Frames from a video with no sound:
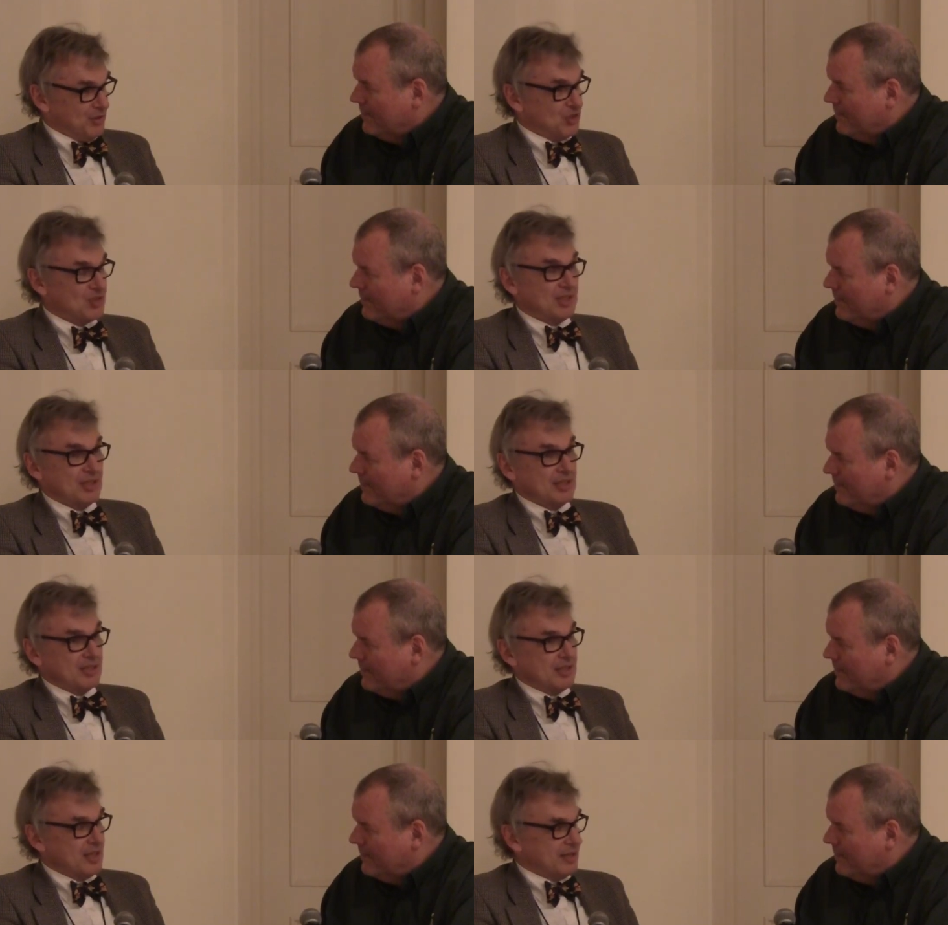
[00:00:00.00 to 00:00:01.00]
Speaker 1: as the
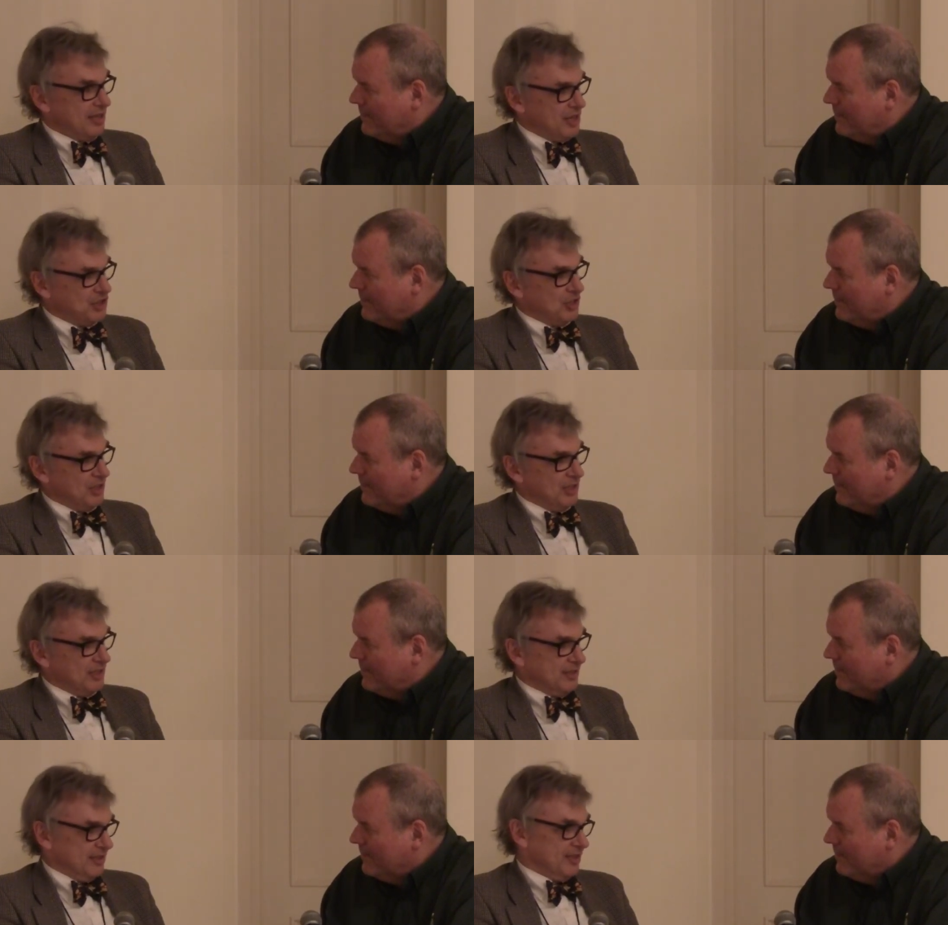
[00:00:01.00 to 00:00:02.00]

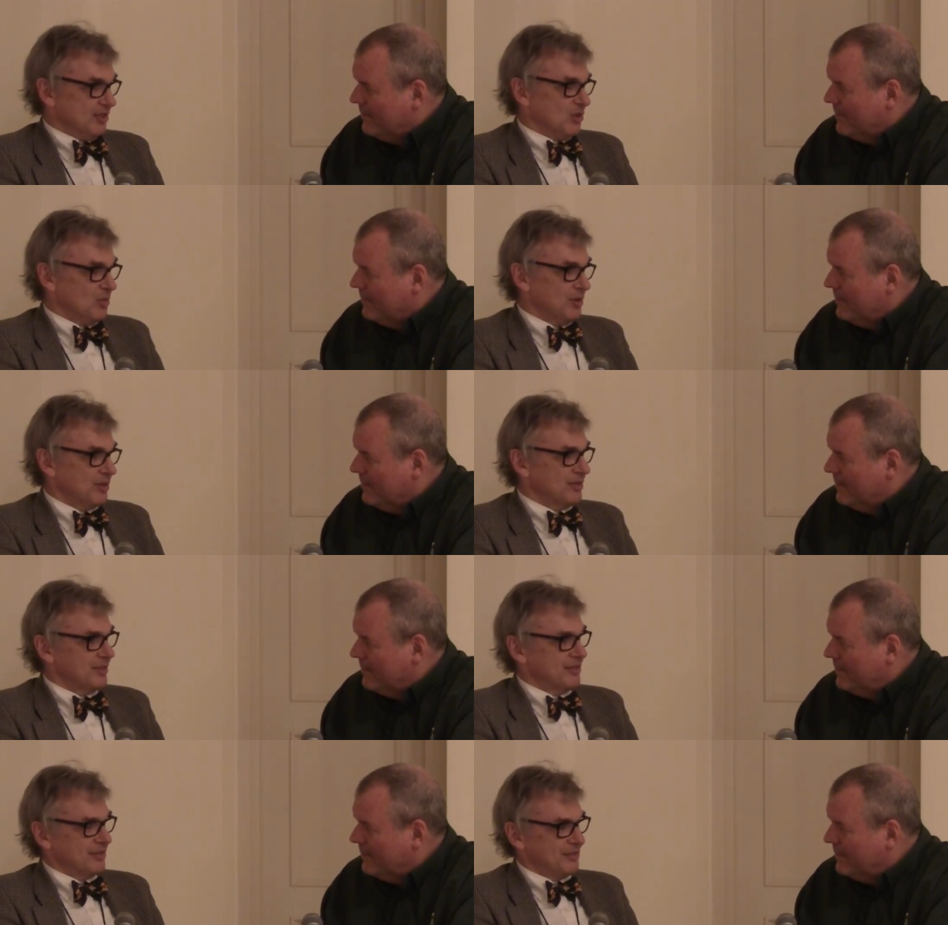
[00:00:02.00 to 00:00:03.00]
engineers and so on?
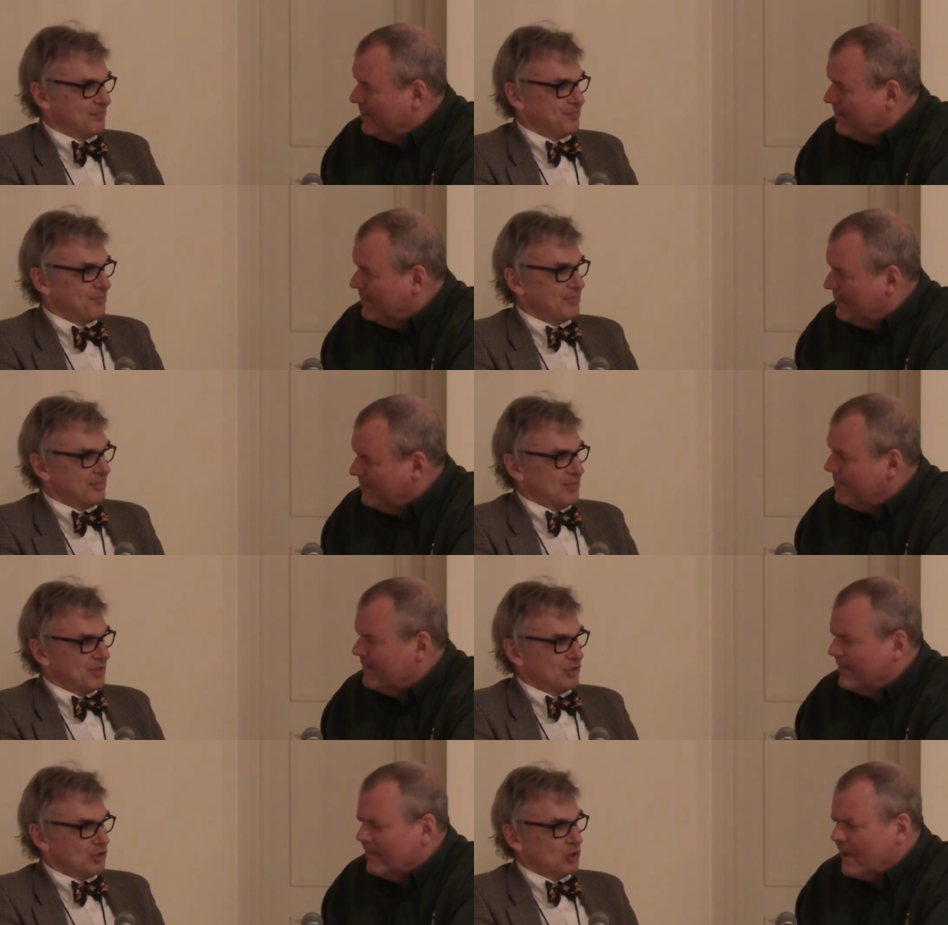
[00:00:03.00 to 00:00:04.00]
Hmm.
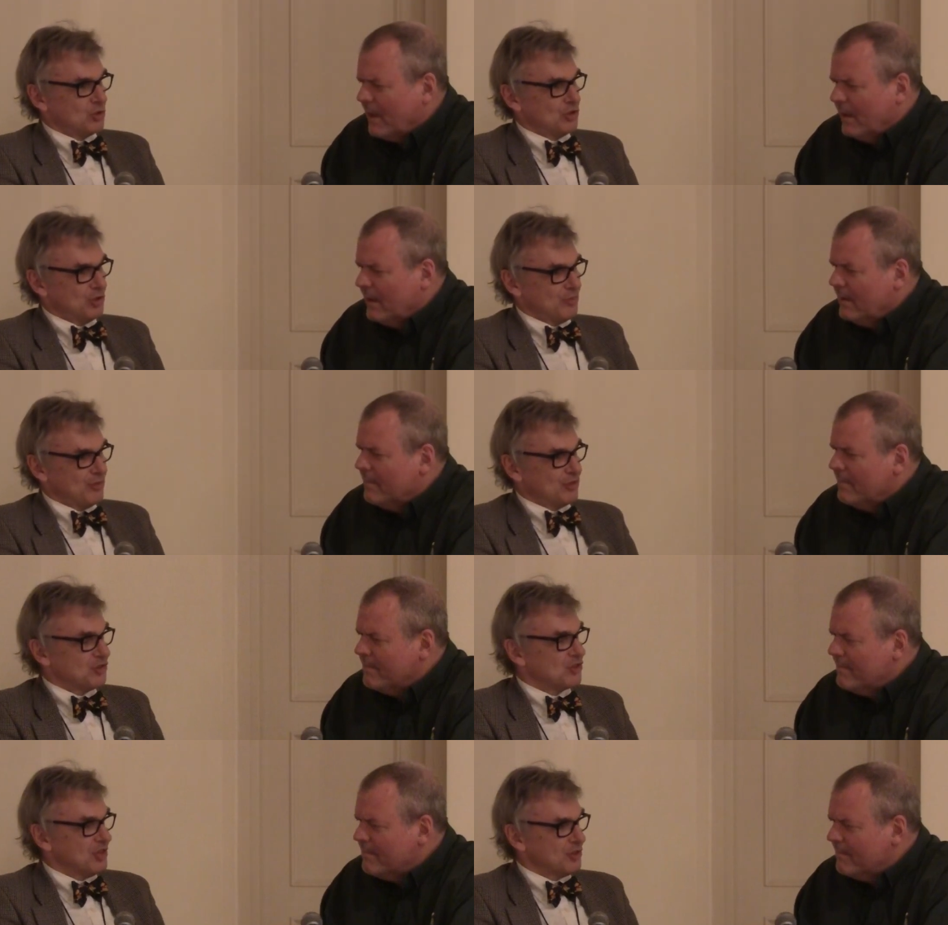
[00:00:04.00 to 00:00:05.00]
Short term
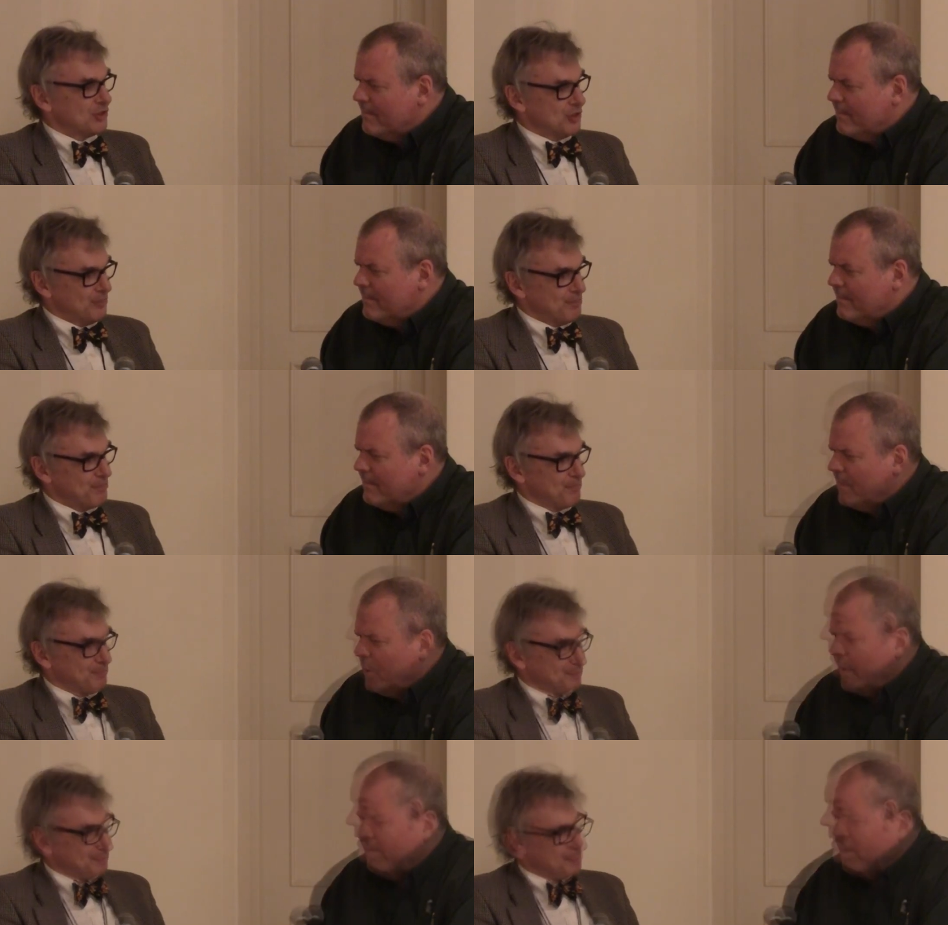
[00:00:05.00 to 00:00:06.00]
versus long term.
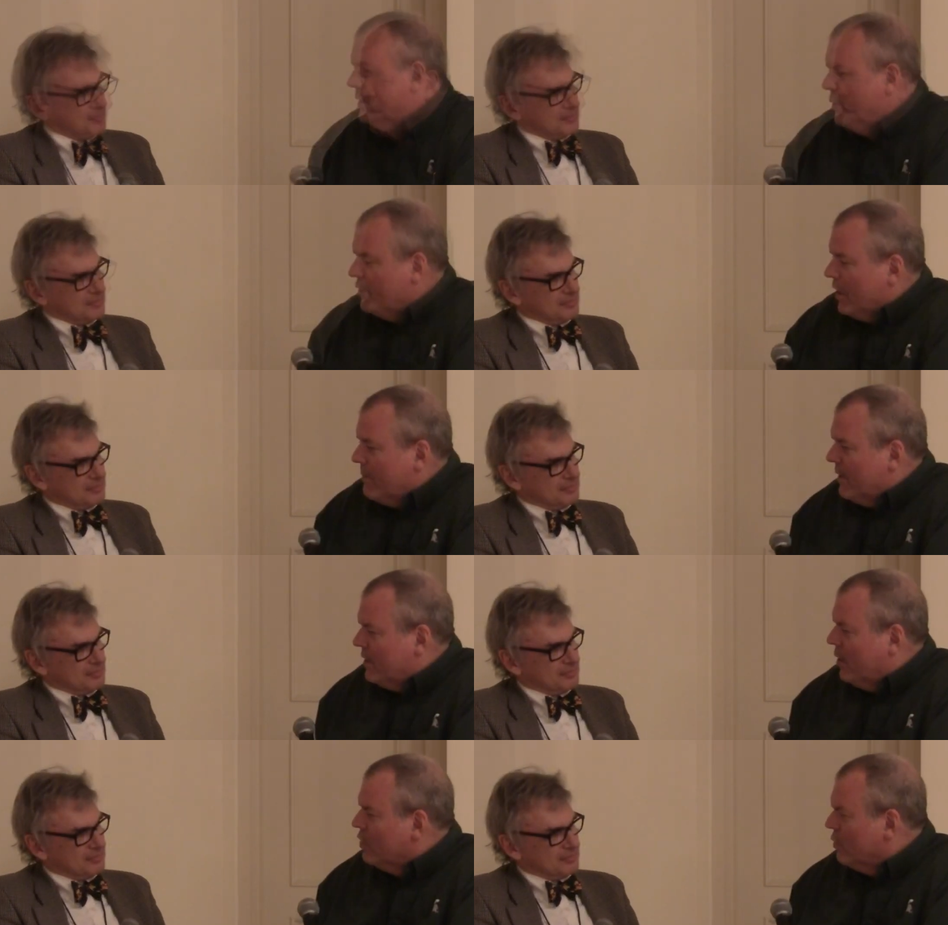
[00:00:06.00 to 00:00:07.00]
Speaker 2: Okay. Uh, so you're talking
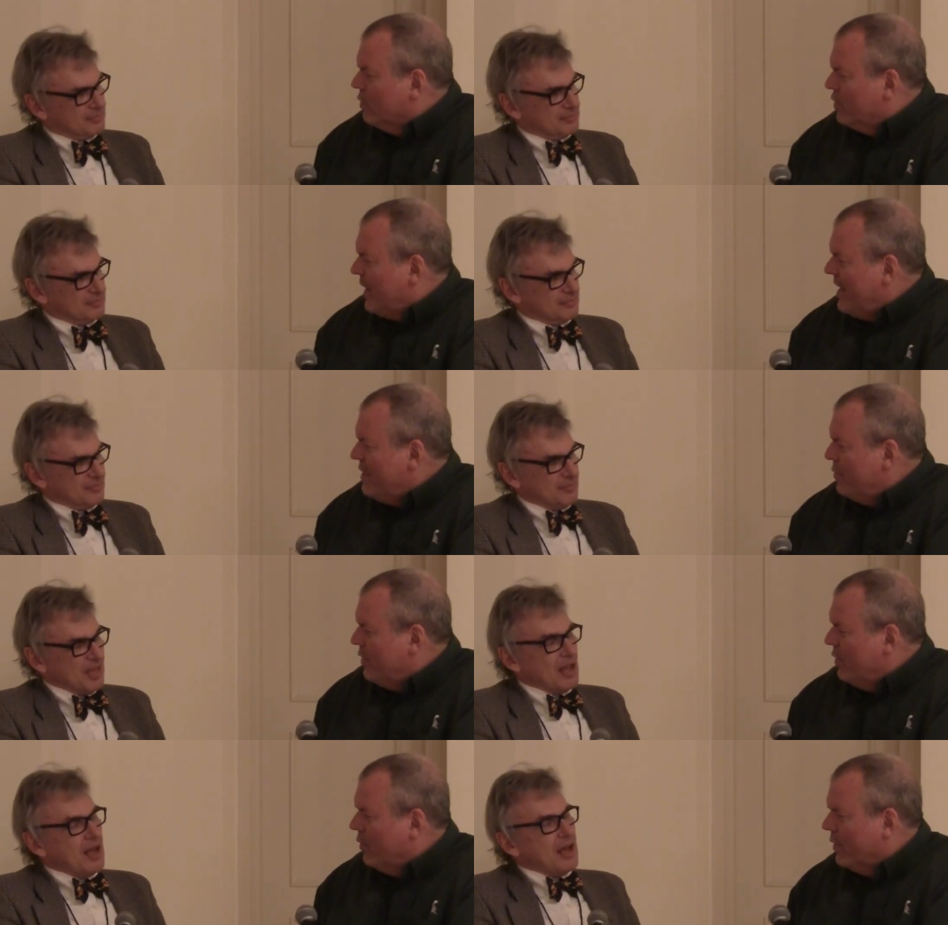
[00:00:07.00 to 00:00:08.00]
about cultural change
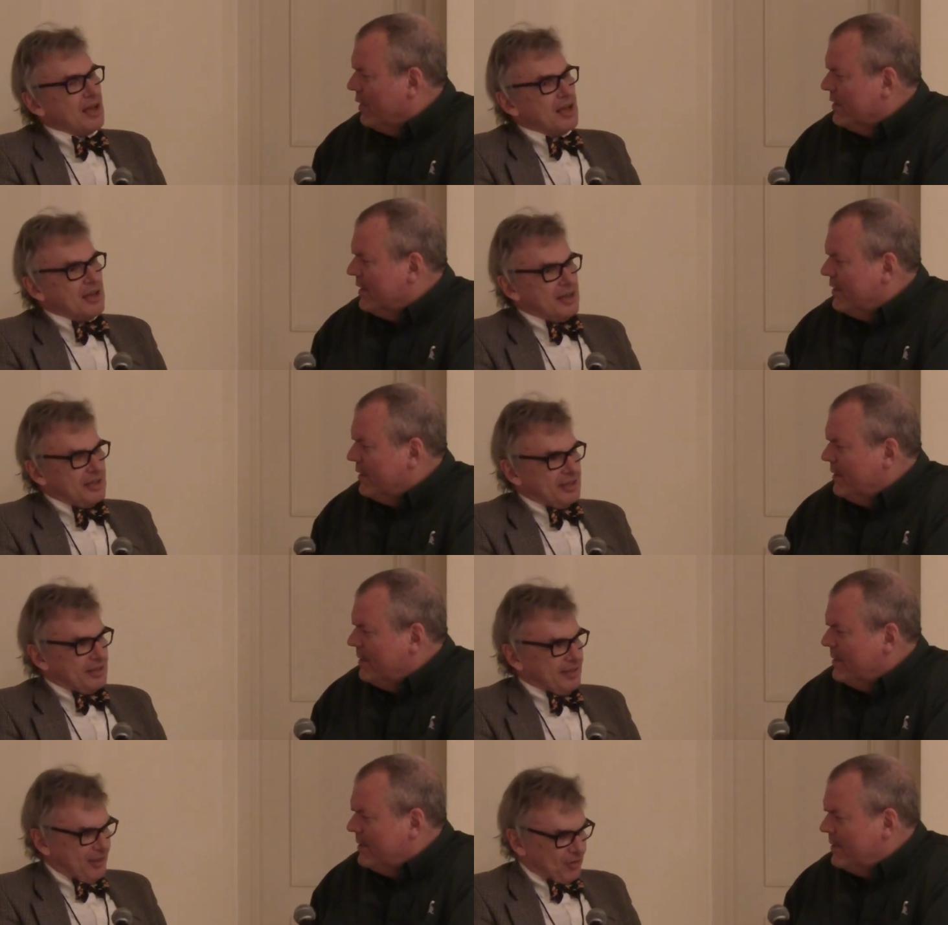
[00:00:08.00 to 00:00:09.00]
within an organization?
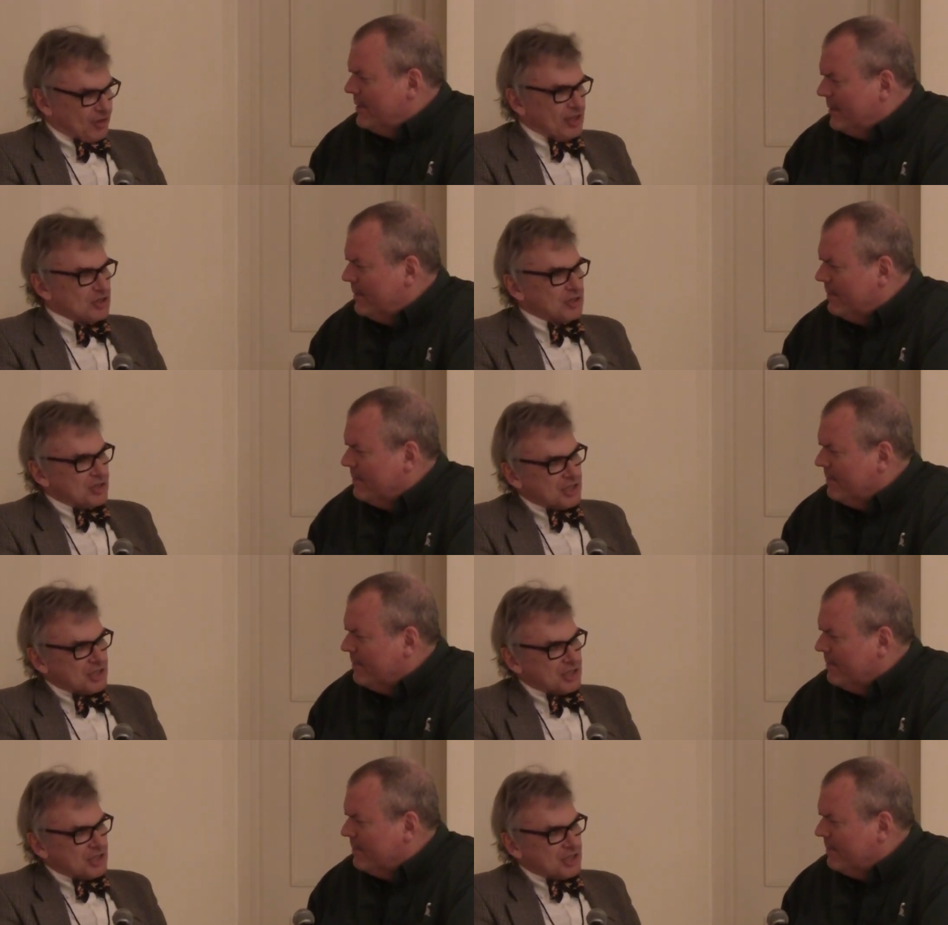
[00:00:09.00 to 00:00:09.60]
Speaker 1: Yes, cultural